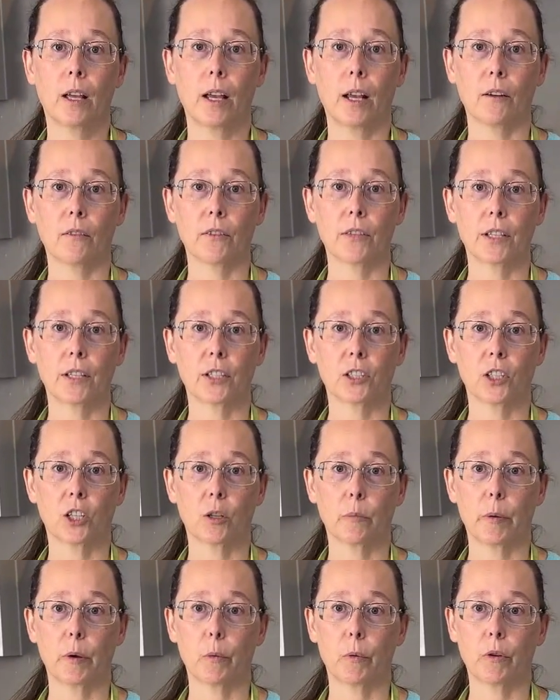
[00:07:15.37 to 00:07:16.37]
Everything's going
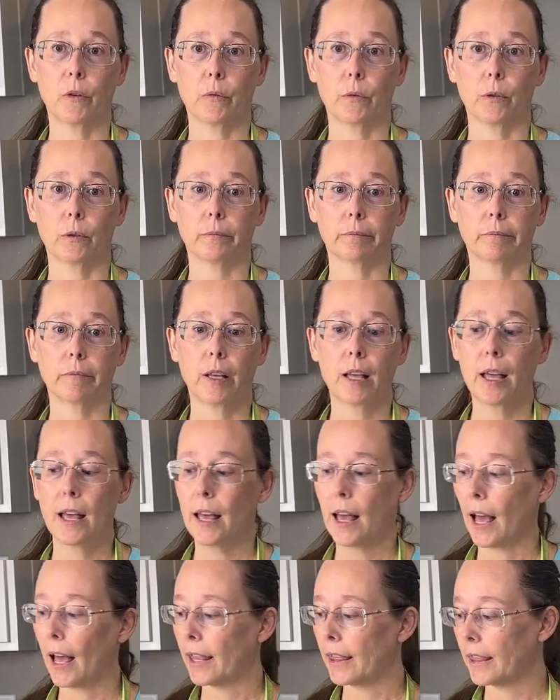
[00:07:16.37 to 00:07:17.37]
to be wonderful.
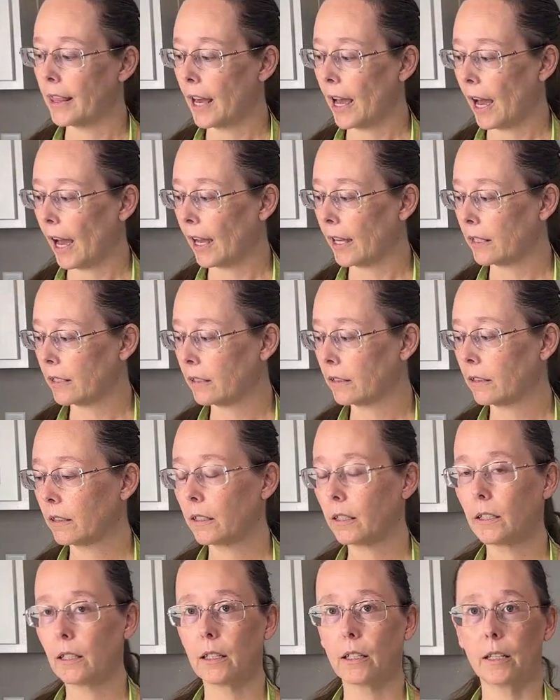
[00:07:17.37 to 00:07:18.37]
And that
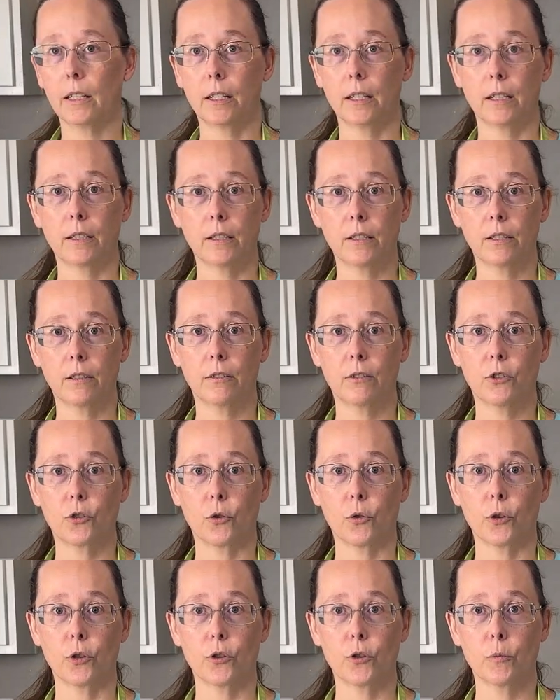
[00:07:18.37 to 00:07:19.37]
is
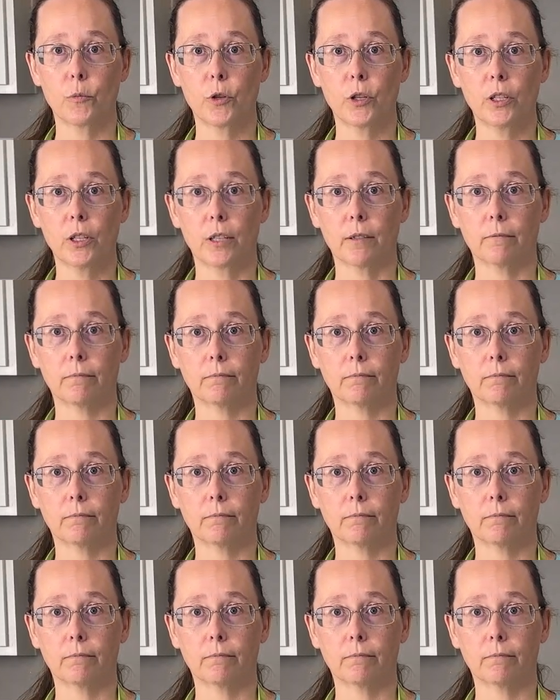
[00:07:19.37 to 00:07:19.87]
storage room chili.